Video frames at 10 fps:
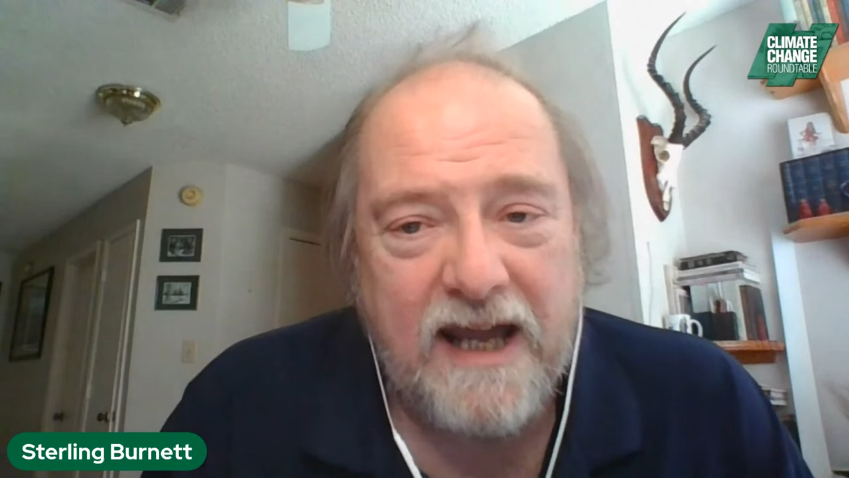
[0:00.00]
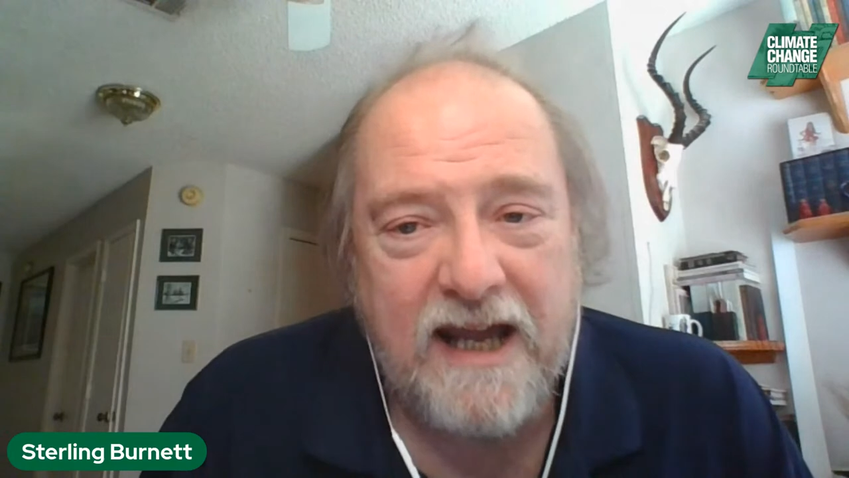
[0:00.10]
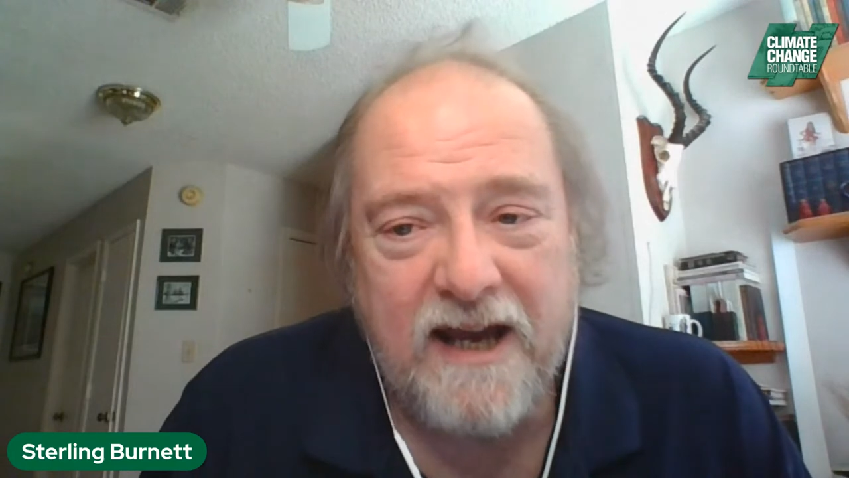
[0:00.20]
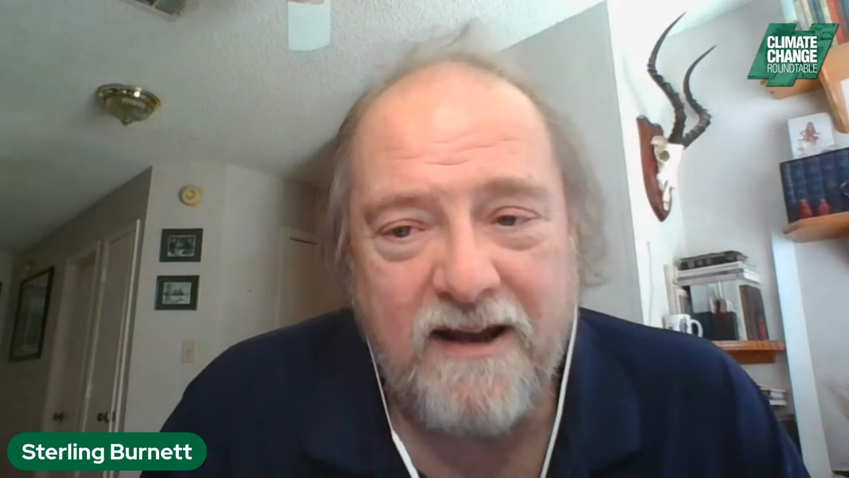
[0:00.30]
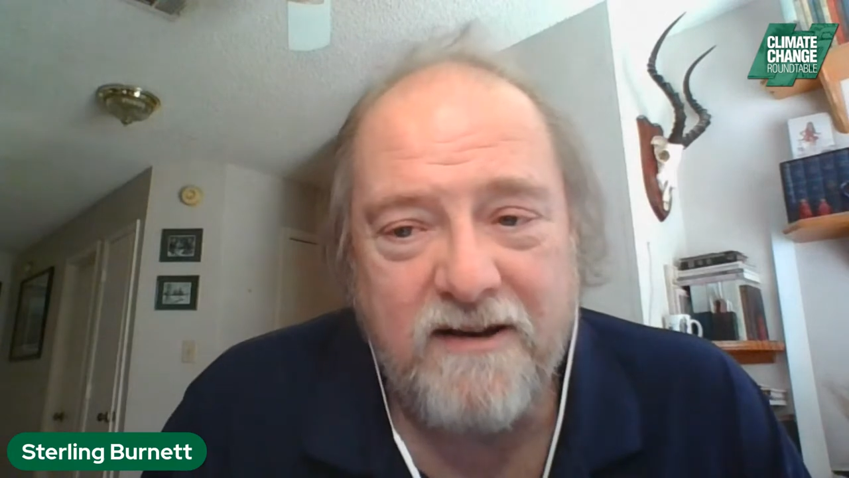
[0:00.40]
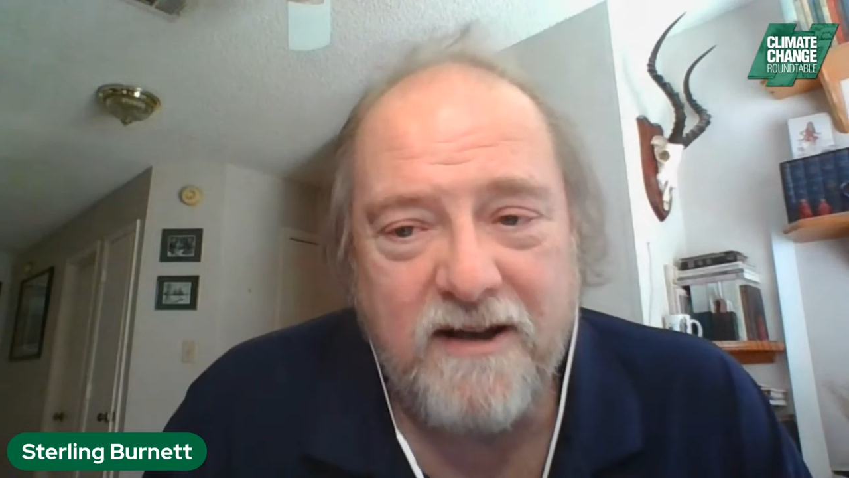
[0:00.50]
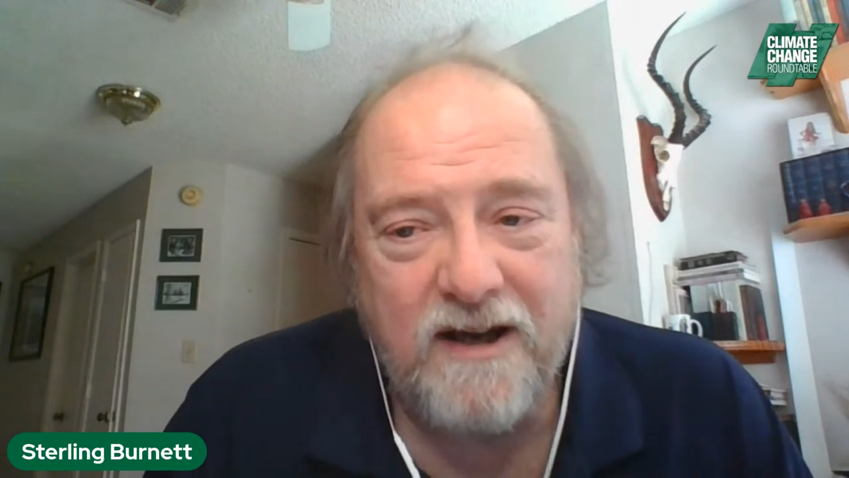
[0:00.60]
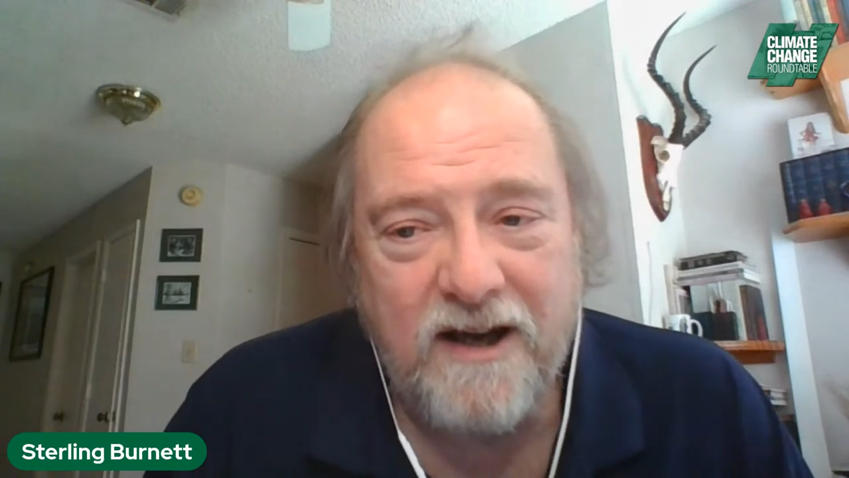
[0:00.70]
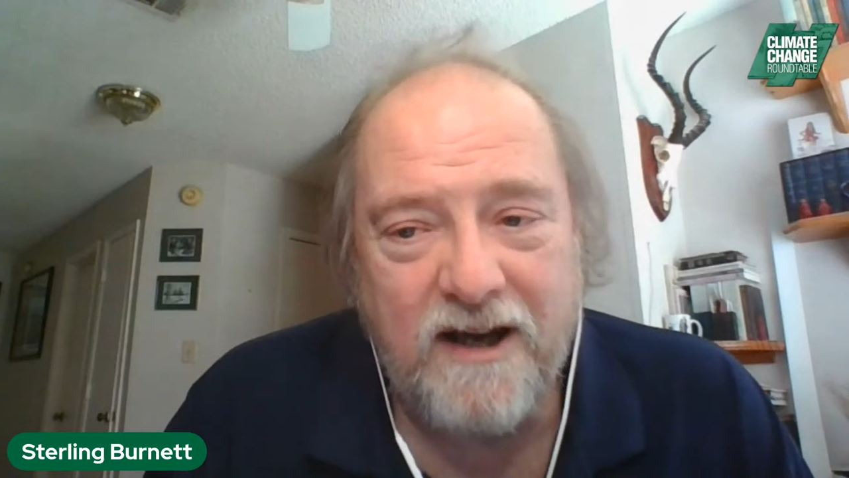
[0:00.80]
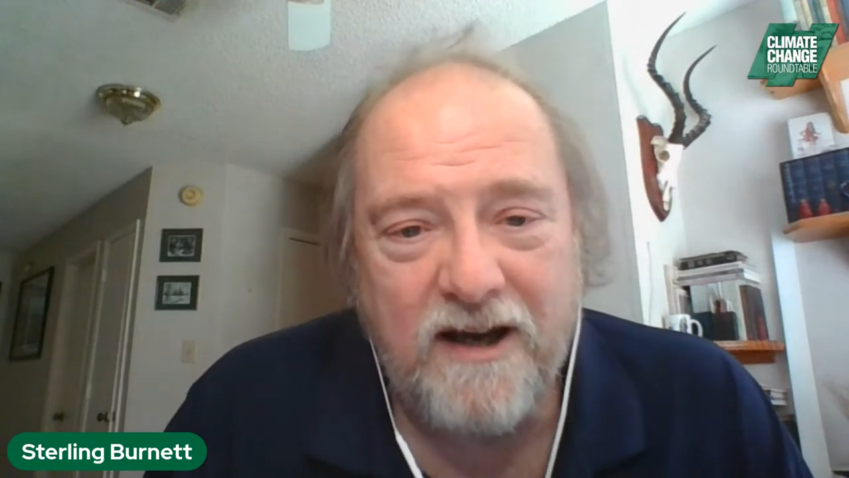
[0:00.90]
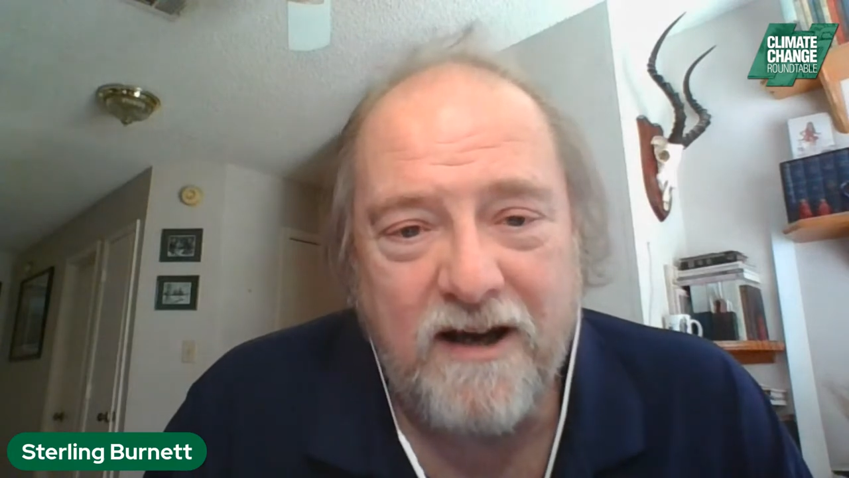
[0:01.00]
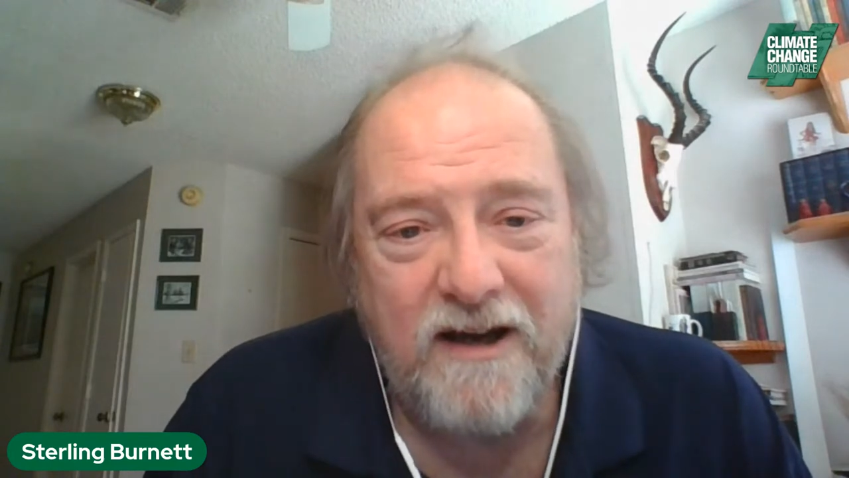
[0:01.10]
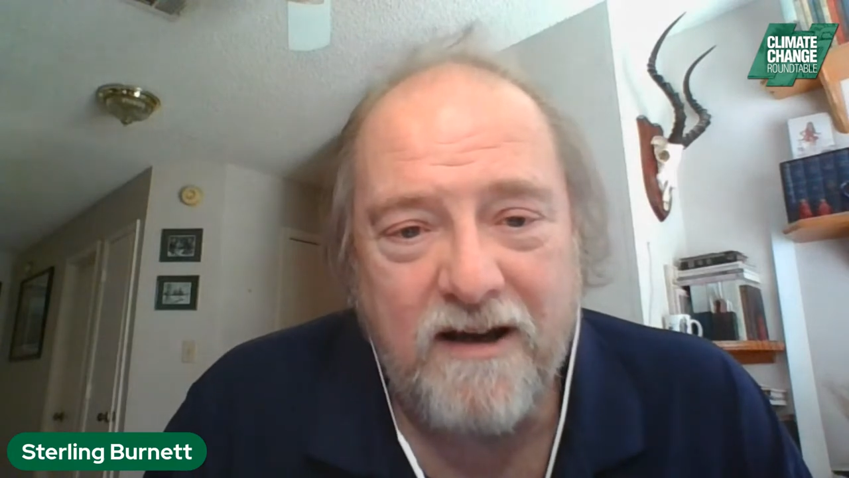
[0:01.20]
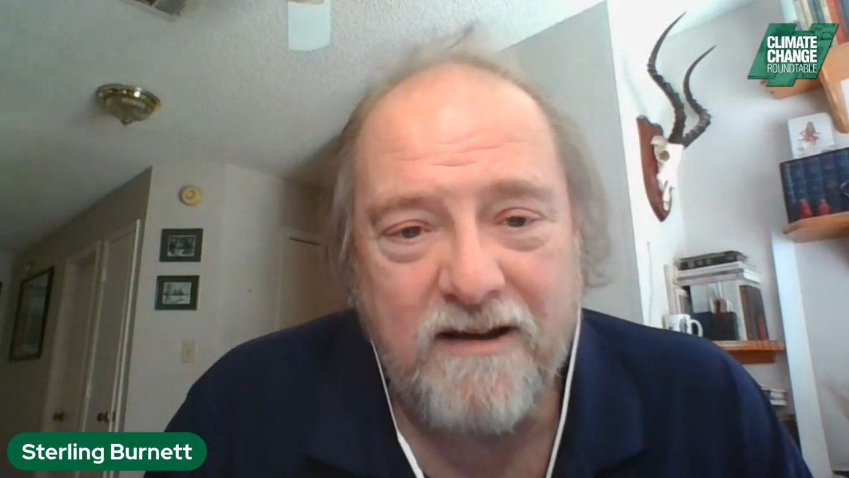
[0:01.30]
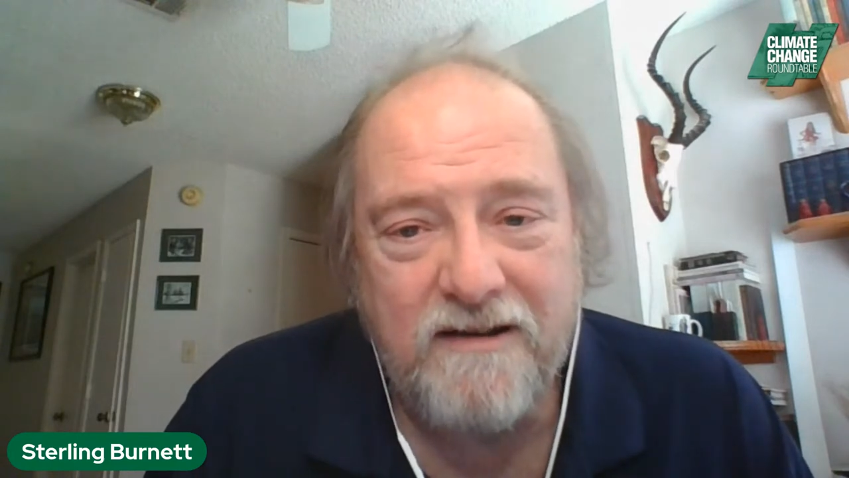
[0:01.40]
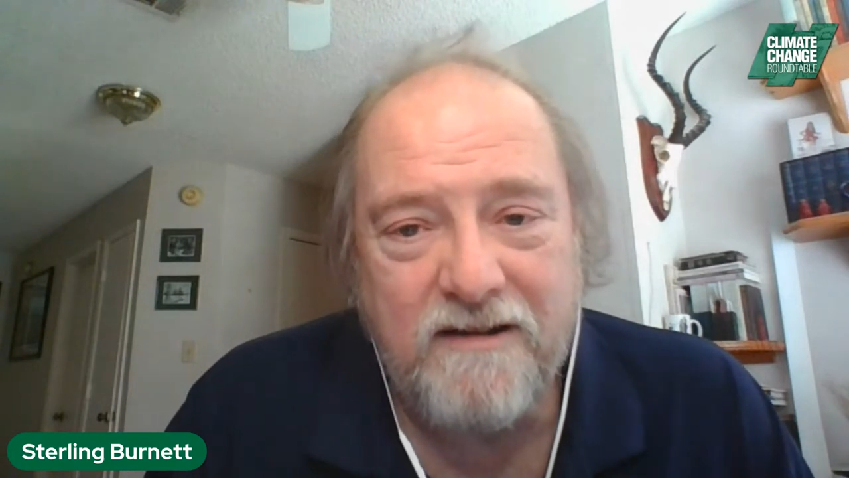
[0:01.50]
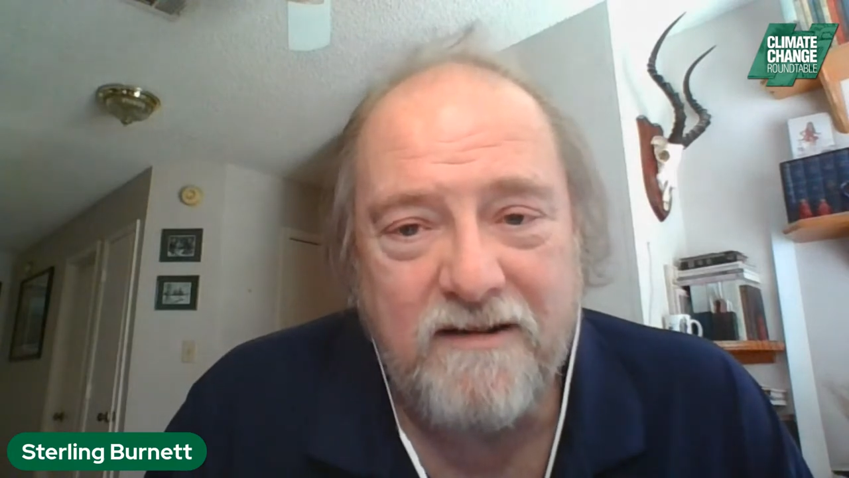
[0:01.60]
and uh,